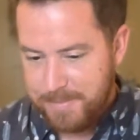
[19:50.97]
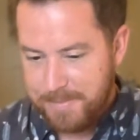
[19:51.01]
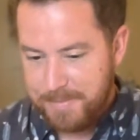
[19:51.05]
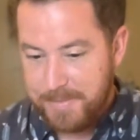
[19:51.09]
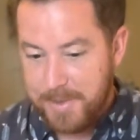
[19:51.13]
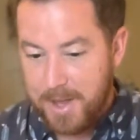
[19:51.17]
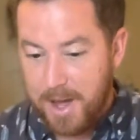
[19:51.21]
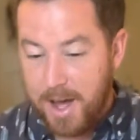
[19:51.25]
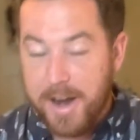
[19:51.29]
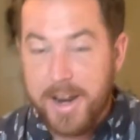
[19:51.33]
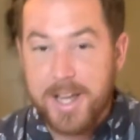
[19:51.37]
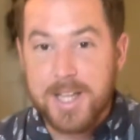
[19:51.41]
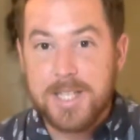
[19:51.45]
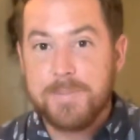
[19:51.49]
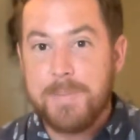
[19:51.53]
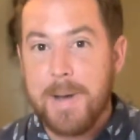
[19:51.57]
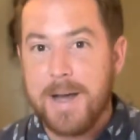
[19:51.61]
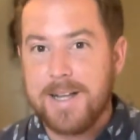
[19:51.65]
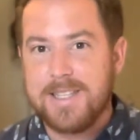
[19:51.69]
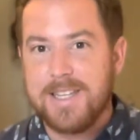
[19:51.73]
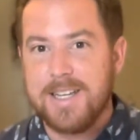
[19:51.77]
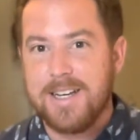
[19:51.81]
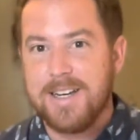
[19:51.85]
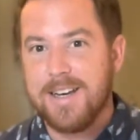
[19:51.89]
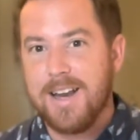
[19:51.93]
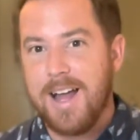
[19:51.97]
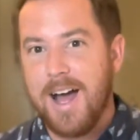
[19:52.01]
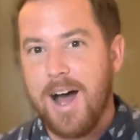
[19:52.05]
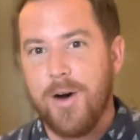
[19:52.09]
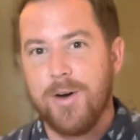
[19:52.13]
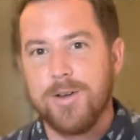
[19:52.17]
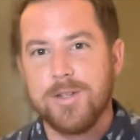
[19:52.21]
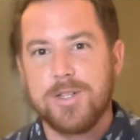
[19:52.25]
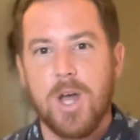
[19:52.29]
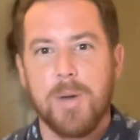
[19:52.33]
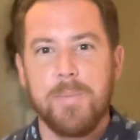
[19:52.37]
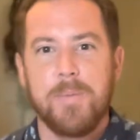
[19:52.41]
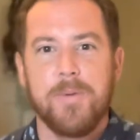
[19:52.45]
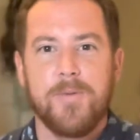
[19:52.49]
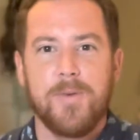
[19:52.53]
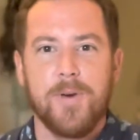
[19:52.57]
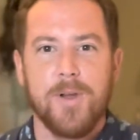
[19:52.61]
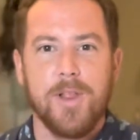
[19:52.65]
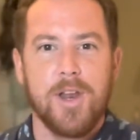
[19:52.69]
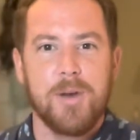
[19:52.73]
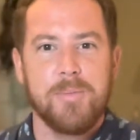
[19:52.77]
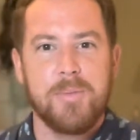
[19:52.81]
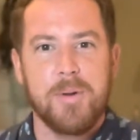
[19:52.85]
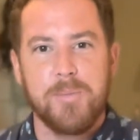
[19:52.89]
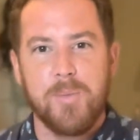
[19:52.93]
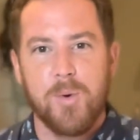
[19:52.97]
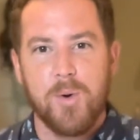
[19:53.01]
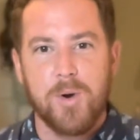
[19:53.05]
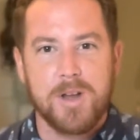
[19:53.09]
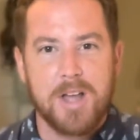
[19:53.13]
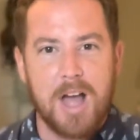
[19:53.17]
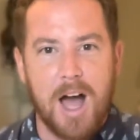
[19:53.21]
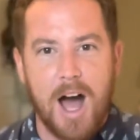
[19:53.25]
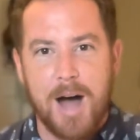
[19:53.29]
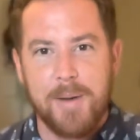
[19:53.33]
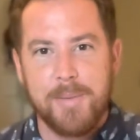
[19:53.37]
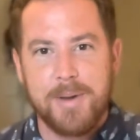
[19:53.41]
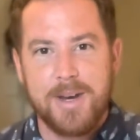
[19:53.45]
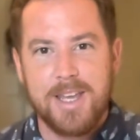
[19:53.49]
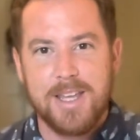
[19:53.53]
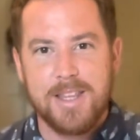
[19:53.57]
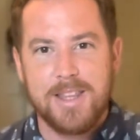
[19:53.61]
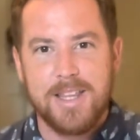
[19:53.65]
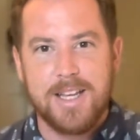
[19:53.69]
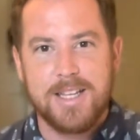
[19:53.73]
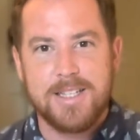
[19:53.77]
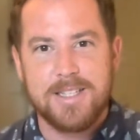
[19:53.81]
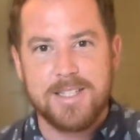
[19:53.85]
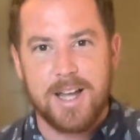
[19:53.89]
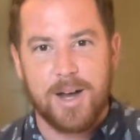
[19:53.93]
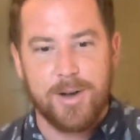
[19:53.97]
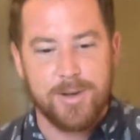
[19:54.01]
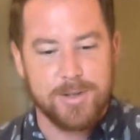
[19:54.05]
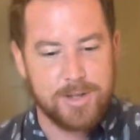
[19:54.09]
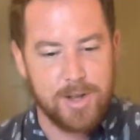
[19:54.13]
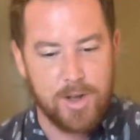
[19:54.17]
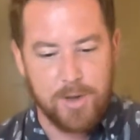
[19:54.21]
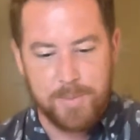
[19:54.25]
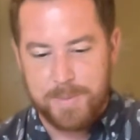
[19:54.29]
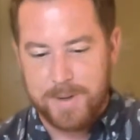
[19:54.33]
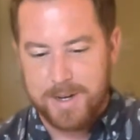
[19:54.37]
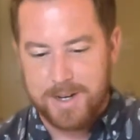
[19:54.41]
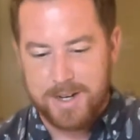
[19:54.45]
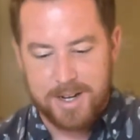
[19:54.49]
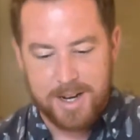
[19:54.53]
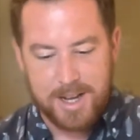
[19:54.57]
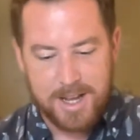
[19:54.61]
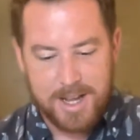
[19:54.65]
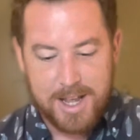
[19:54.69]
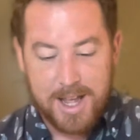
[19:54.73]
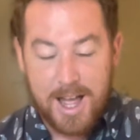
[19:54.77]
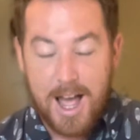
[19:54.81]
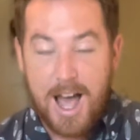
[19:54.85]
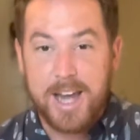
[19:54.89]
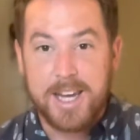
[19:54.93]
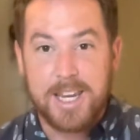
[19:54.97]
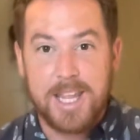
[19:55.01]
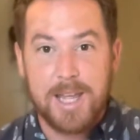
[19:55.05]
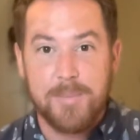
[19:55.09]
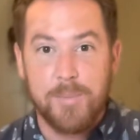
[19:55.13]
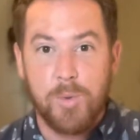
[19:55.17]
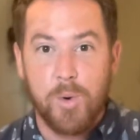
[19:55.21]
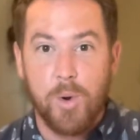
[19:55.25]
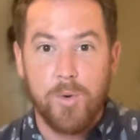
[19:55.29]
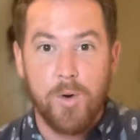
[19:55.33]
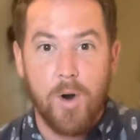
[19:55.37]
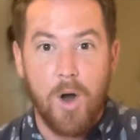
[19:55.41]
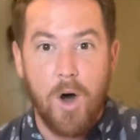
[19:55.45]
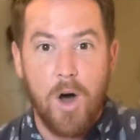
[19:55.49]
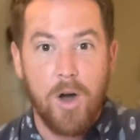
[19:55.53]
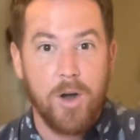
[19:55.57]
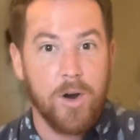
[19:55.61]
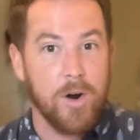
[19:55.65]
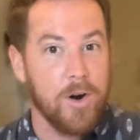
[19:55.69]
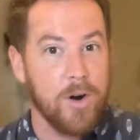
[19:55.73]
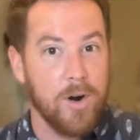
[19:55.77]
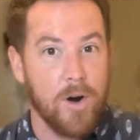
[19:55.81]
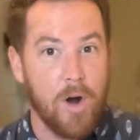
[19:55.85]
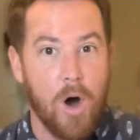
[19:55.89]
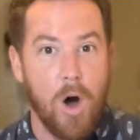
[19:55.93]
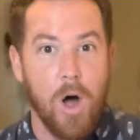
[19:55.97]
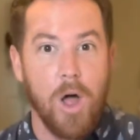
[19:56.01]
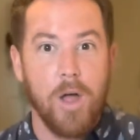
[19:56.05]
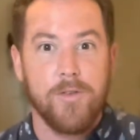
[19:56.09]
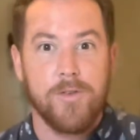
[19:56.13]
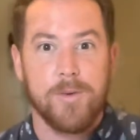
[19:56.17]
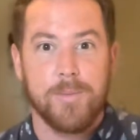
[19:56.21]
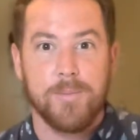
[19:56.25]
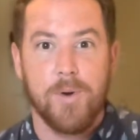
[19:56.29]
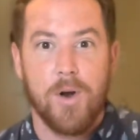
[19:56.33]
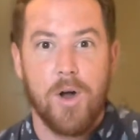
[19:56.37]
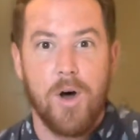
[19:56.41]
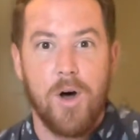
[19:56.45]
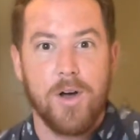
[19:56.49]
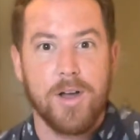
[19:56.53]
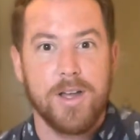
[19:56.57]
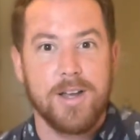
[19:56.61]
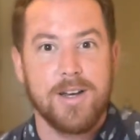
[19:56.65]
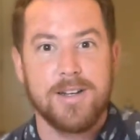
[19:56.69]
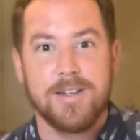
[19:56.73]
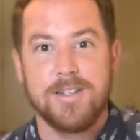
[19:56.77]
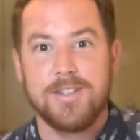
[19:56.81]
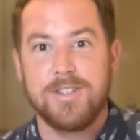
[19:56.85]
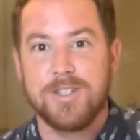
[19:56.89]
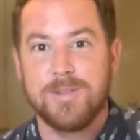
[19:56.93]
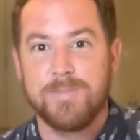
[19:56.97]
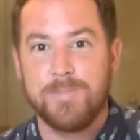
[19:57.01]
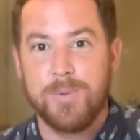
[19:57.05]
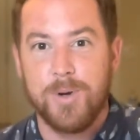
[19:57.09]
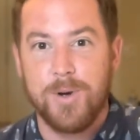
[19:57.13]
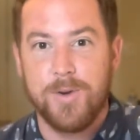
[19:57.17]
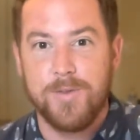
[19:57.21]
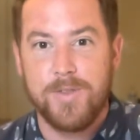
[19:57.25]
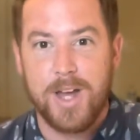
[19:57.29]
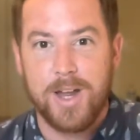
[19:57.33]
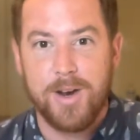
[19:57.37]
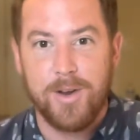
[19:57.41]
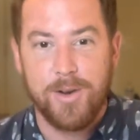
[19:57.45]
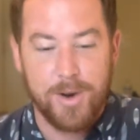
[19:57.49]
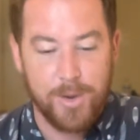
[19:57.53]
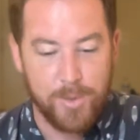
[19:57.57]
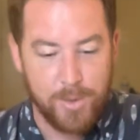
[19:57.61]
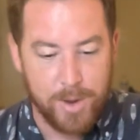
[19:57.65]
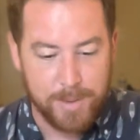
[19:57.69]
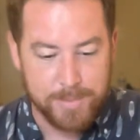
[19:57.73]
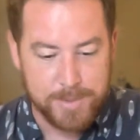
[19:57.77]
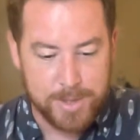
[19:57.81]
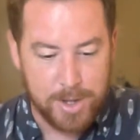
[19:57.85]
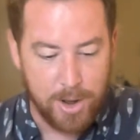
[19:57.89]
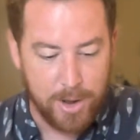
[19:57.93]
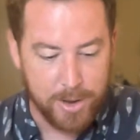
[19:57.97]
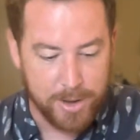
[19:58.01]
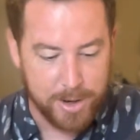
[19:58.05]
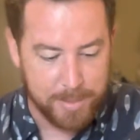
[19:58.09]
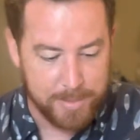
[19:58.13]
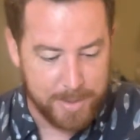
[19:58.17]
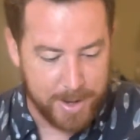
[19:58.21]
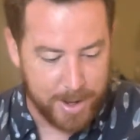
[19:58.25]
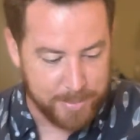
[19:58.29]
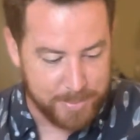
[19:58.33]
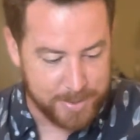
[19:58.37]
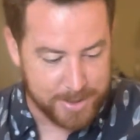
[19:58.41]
Unexpected. I was hoping for a little bit more comedy in this. I was hoping I'd get more wrong or all of them wrong and just prove that I don't know what I'm talking about.